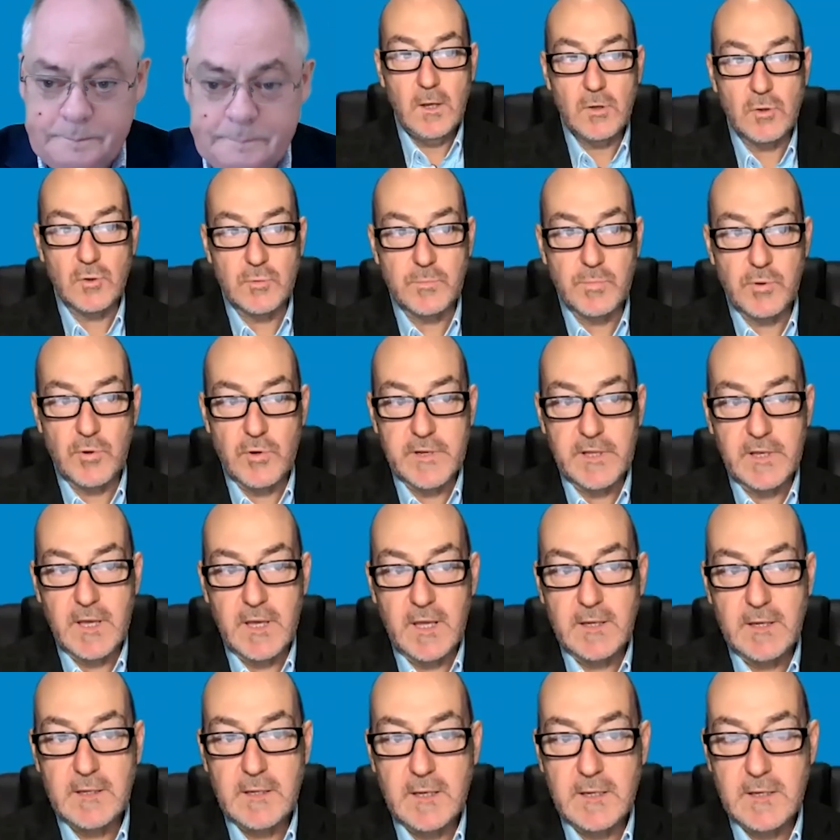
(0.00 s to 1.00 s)
Good point
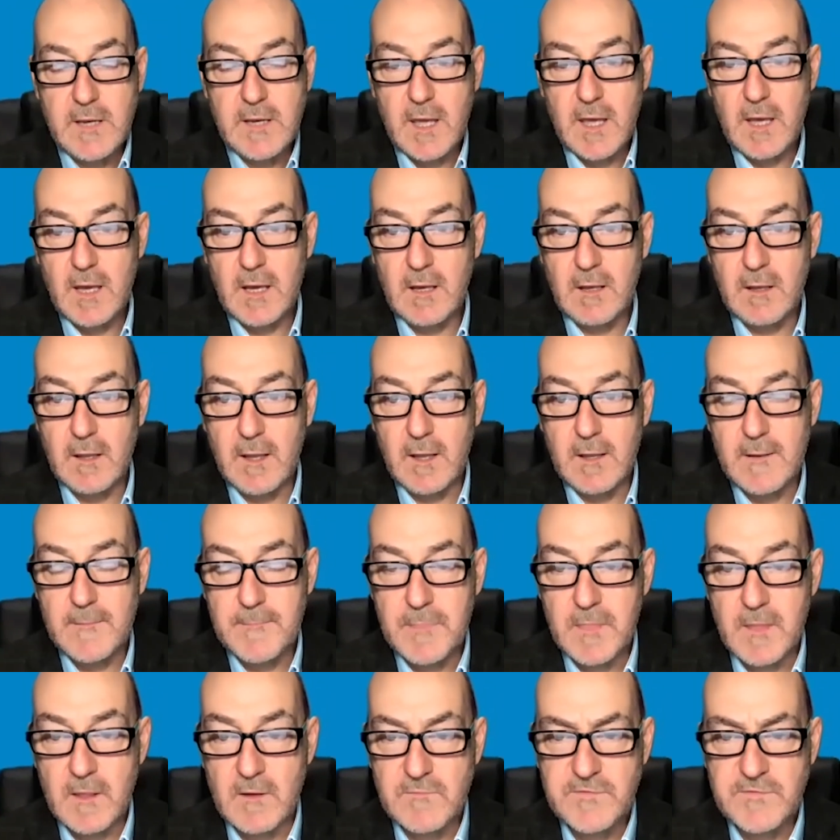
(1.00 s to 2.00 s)
again. Now,
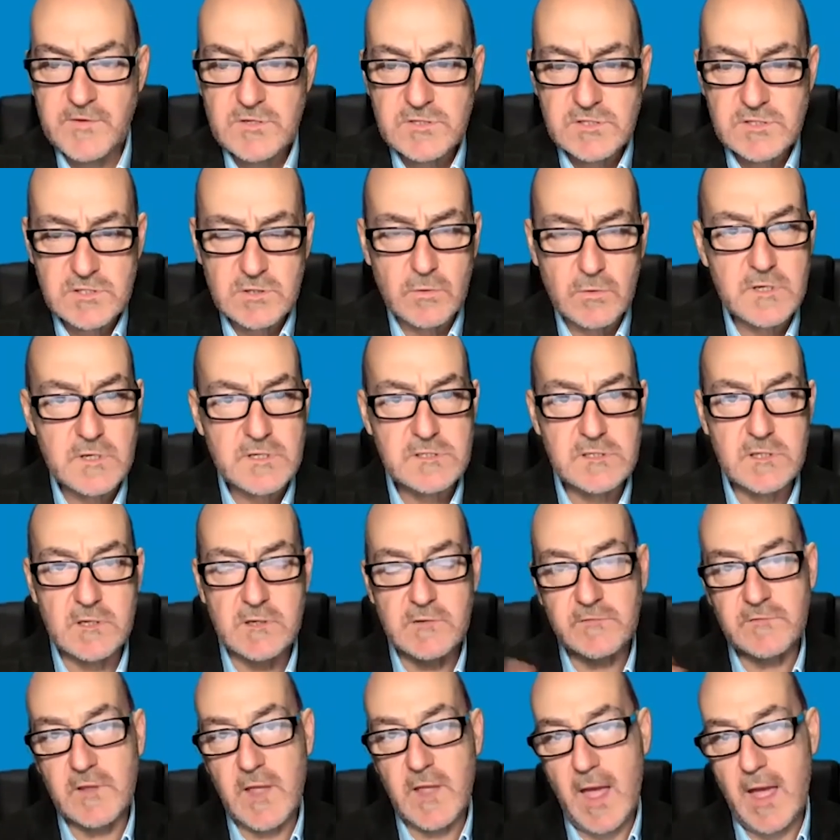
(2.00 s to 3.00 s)
a few stories that
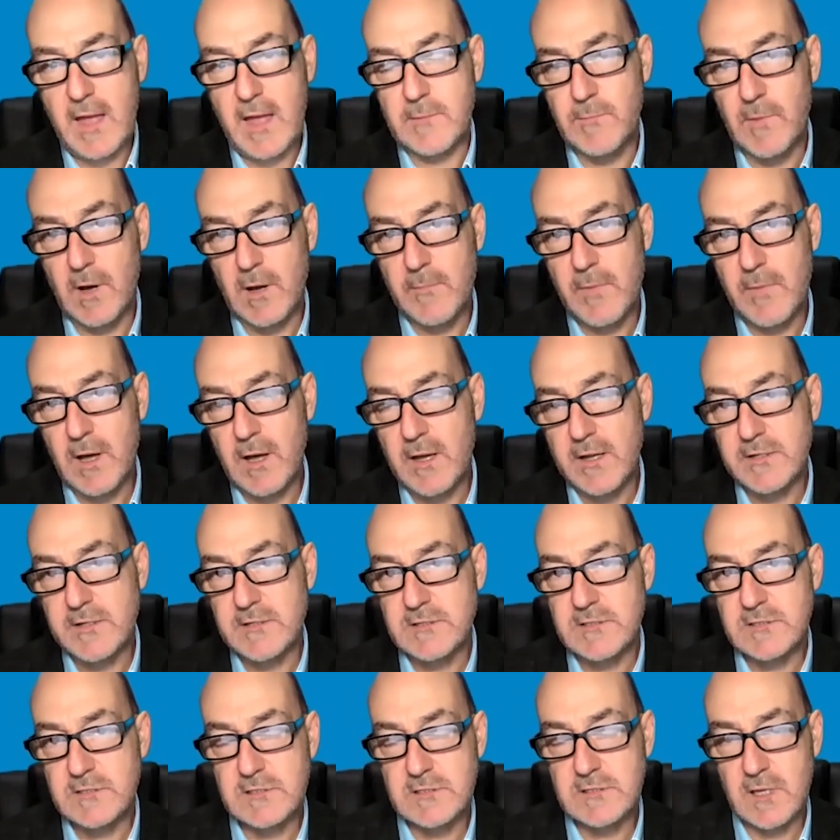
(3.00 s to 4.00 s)
have had my
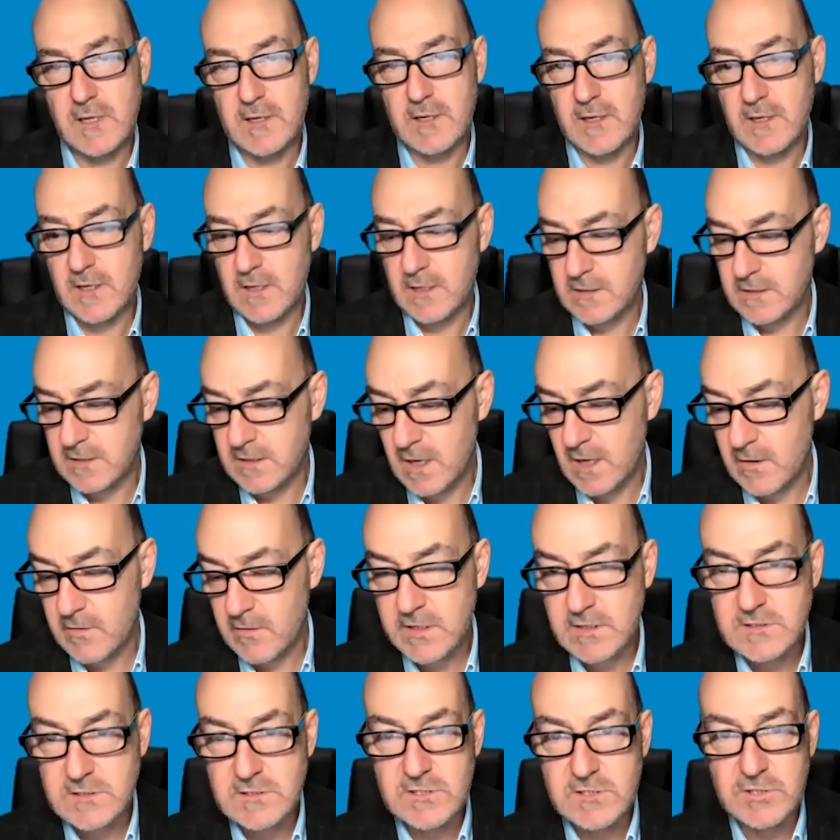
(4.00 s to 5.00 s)
mind
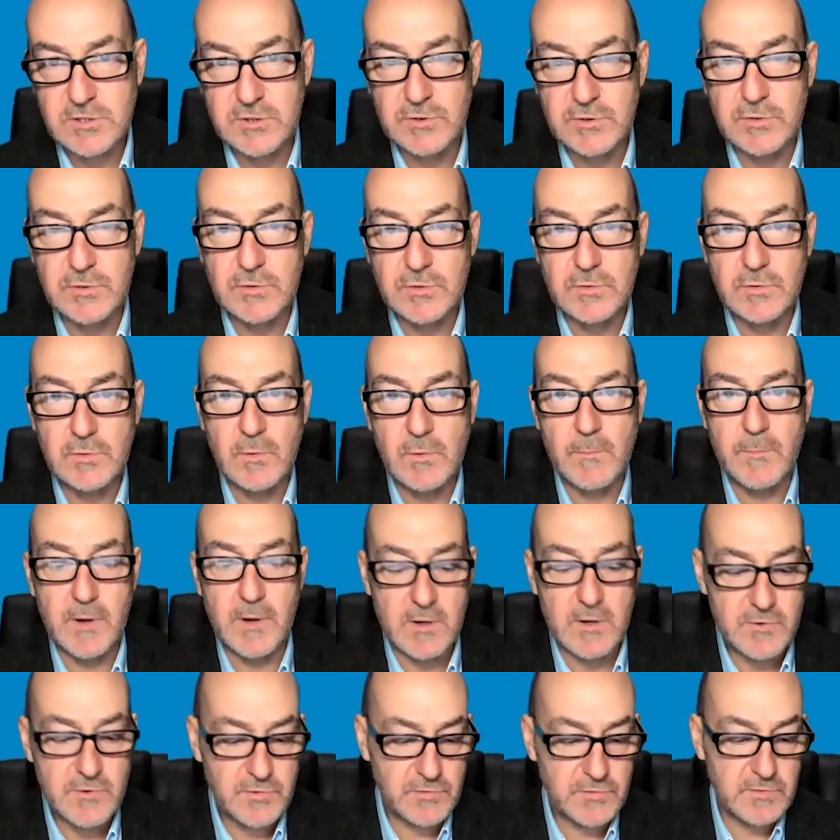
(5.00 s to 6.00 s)
going to
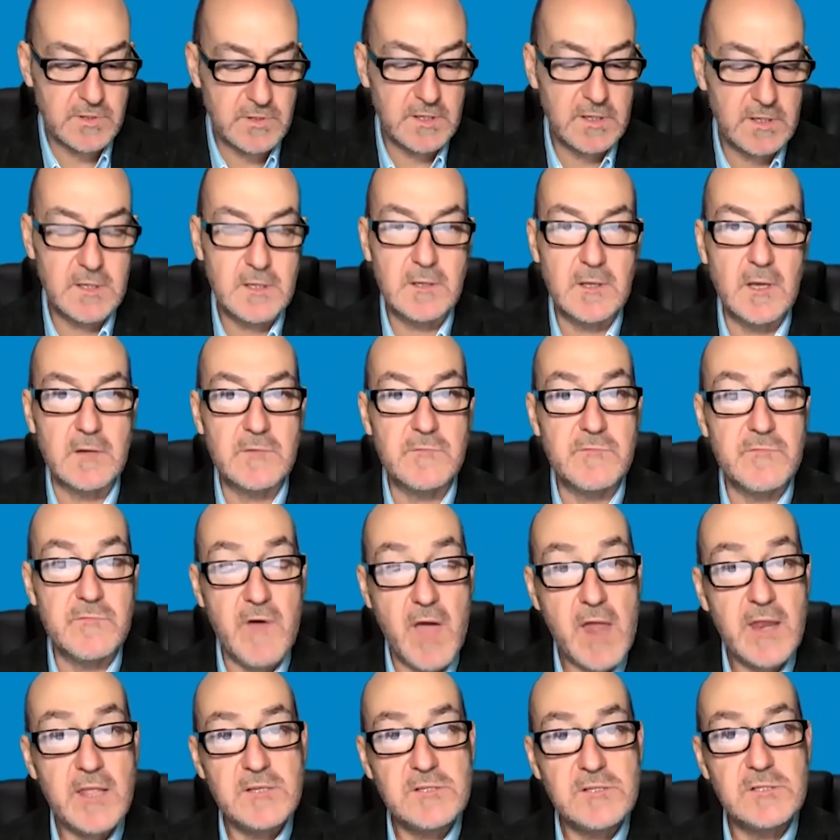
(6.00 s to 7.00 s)
both the
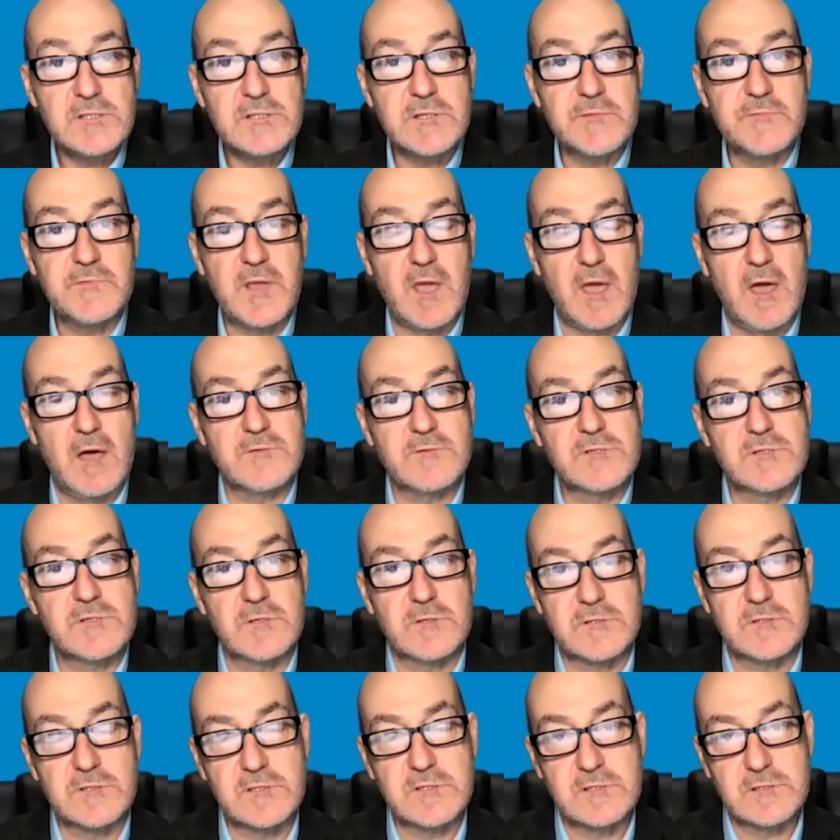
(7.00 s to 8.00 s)
advantages of
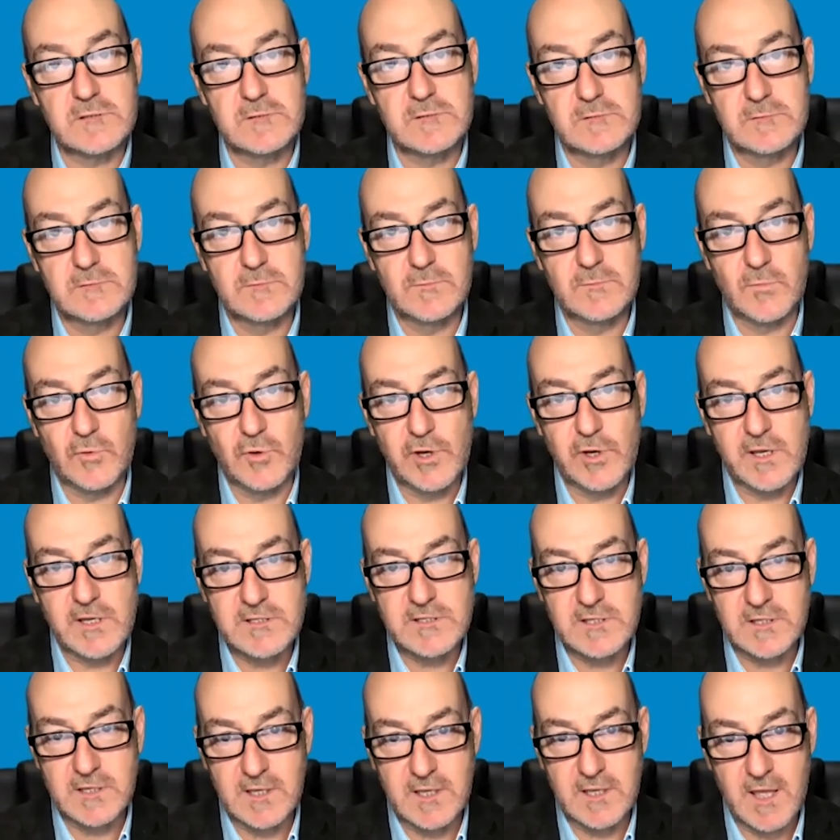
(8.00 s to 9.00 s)
councils working
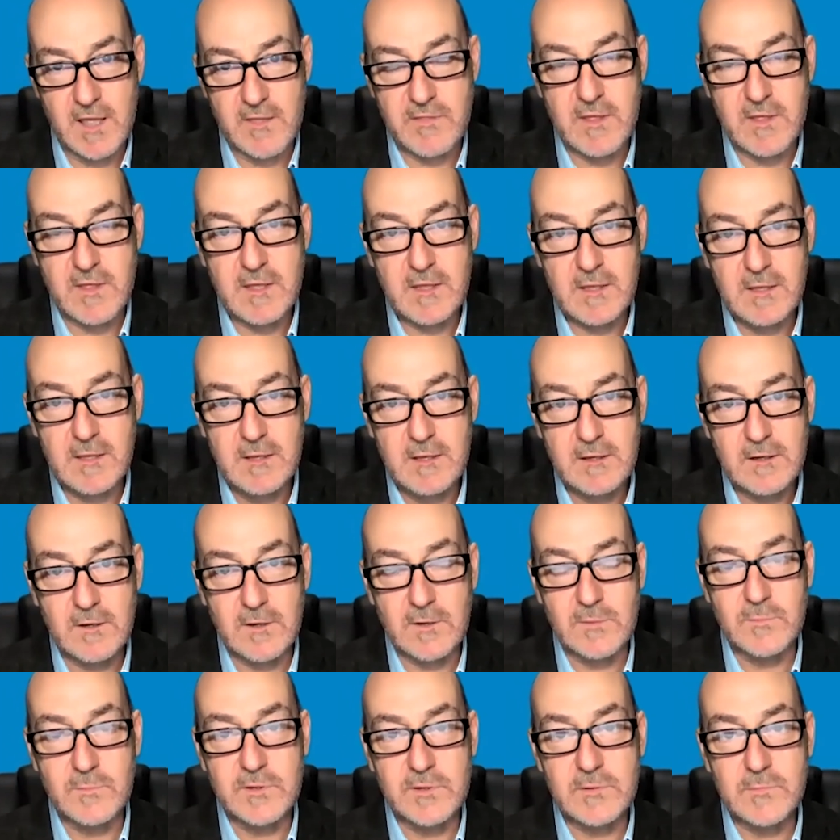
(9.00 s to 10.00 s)
together
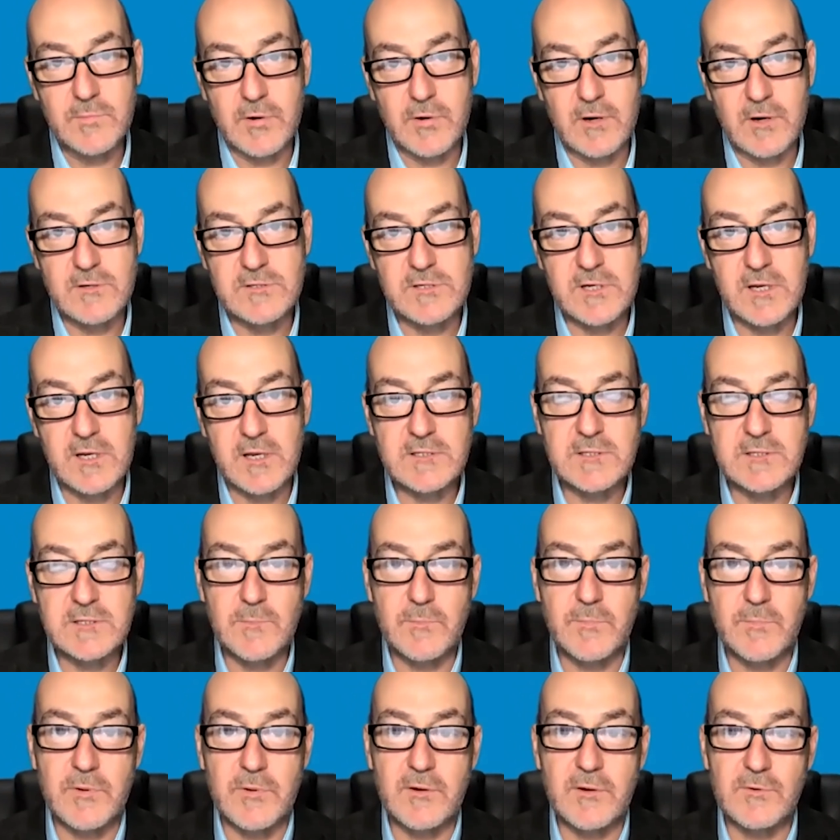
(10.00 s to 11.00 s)
on big projects,
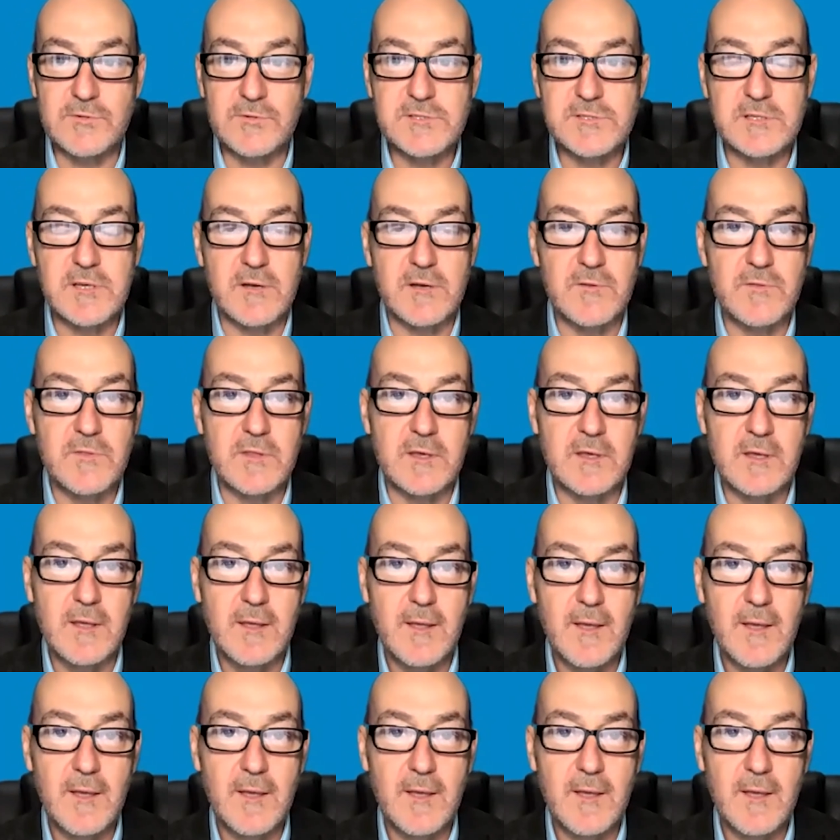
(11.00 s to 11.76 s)
but also the